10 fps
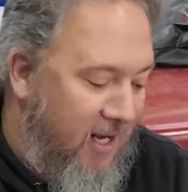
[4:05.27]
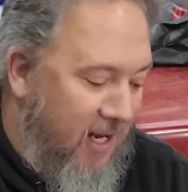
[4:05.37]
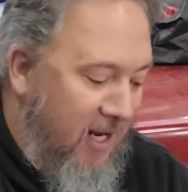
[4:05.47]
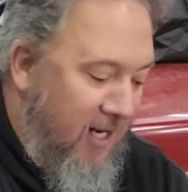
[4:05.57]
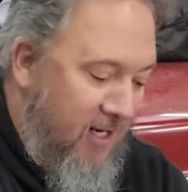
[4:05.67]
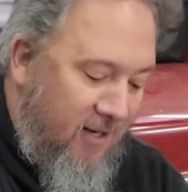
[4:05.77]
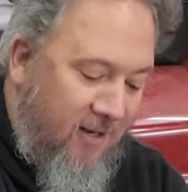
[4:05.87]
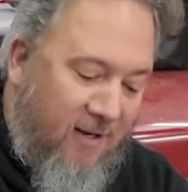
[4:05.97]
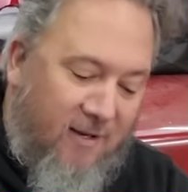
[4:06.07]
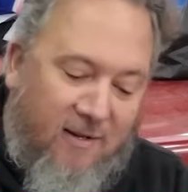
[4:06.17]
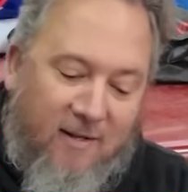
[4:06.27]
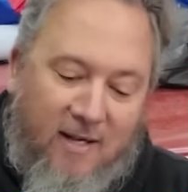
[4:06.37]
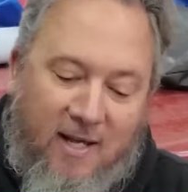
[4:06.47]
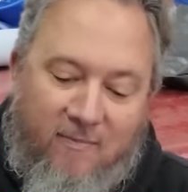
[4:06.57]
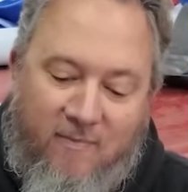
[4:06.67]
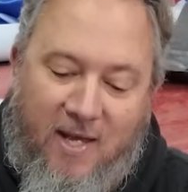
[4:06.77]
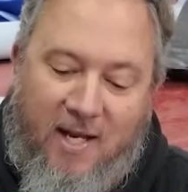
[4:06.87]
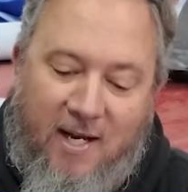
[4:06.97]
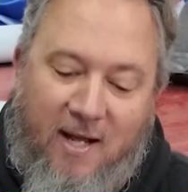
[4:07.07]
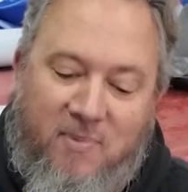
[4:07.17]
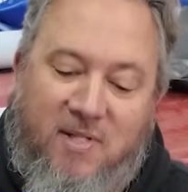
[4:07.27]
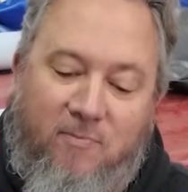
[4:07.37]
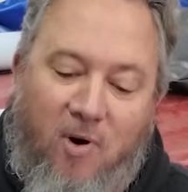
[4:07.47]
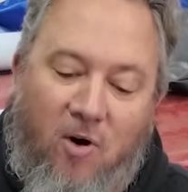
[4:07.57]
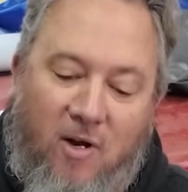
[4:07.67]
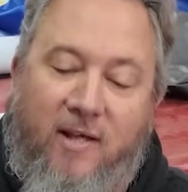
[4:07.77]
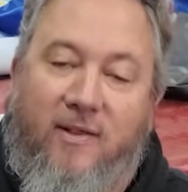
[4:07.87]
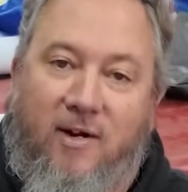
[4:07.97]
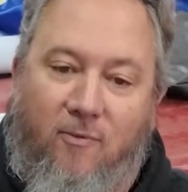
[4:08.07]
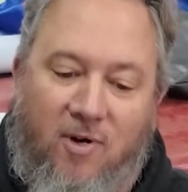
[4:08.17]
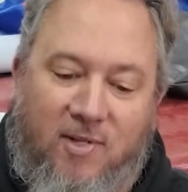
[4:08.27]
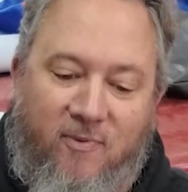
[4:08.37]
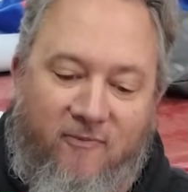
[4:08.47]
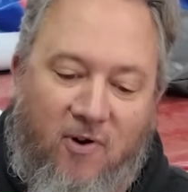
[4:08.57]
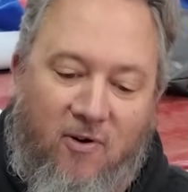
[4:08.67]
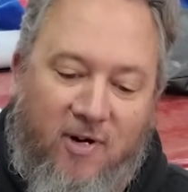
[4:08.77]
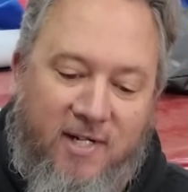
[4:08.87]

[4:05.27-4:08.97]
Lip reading: And it ended up smaller than it was before.